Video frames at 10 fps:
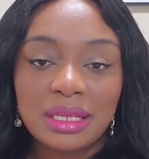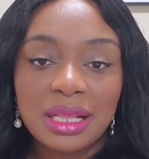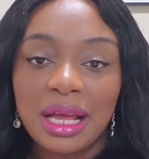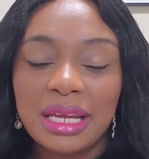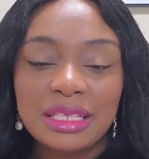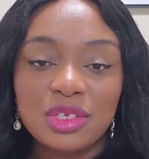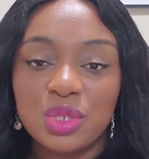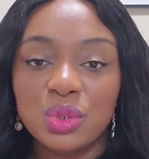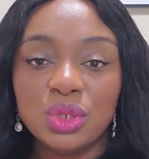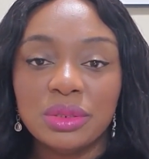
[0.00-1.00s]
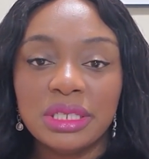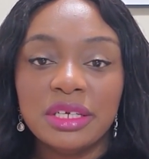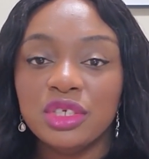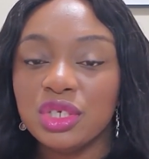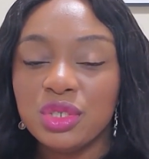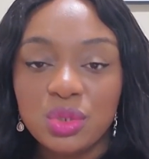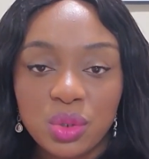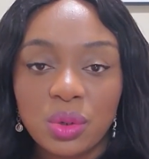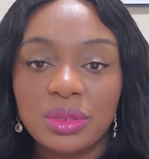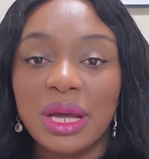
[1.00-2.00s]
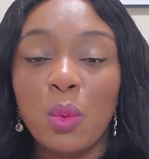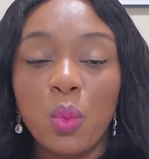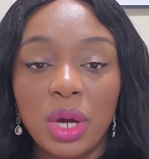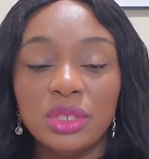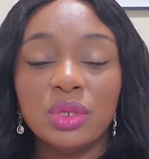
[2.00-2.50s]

clients is usually just know that one,